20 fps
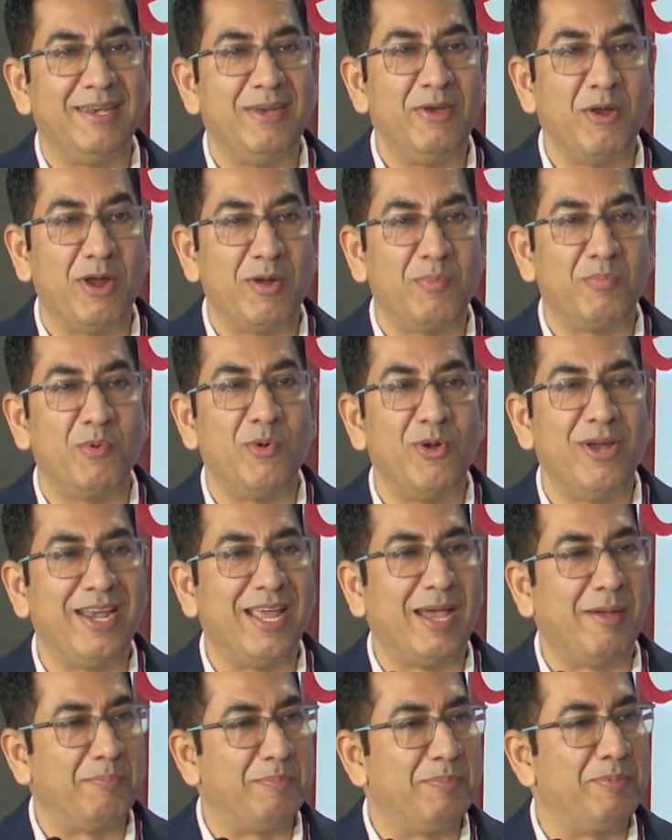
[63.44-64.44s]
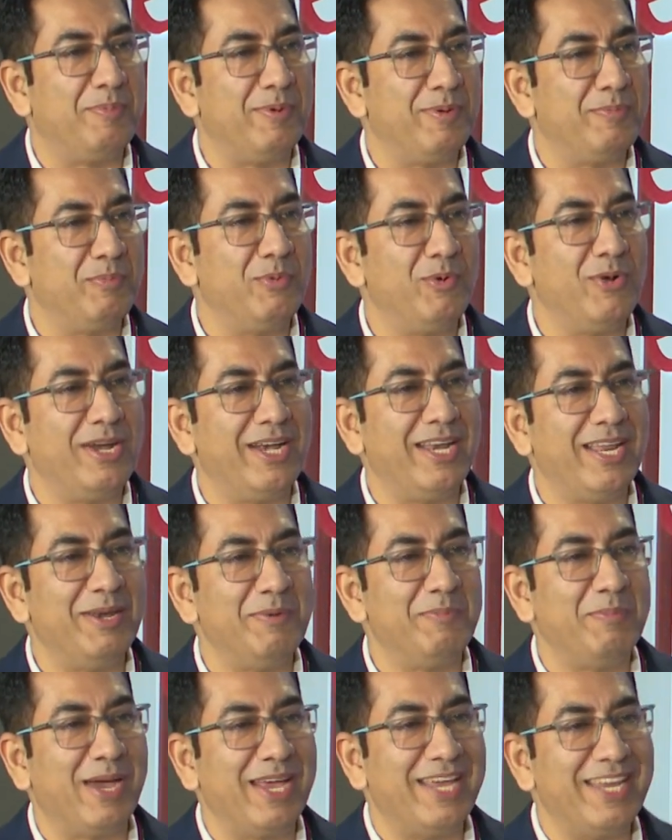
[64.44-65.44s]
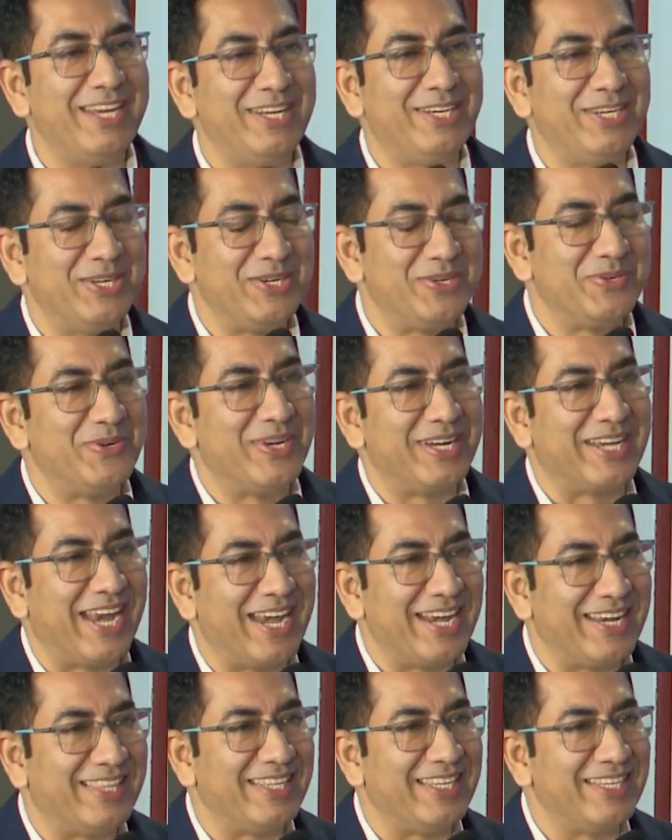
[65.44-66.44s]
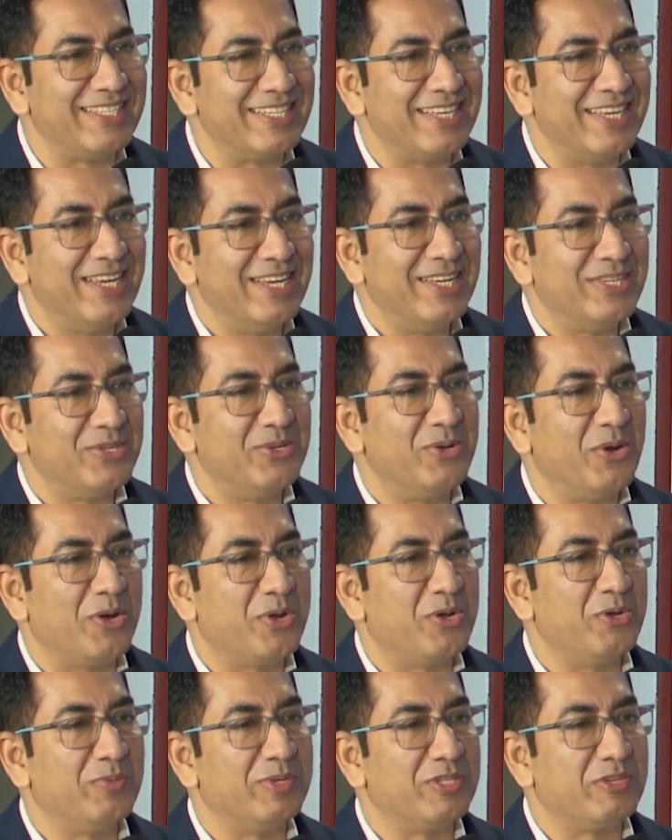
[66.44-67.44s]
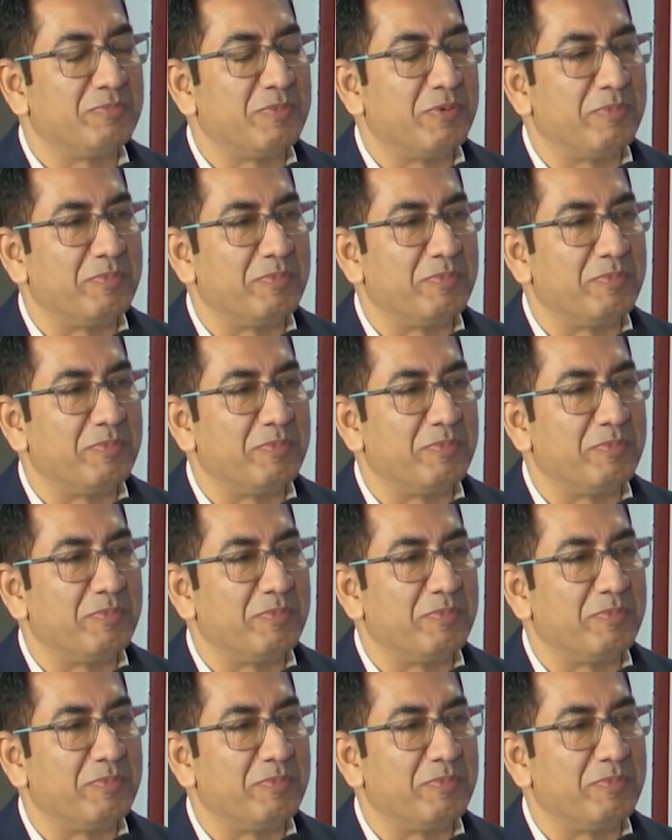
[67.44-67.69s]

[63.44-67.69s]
not pulled up, but pulled in by ET to attend this. So not too much of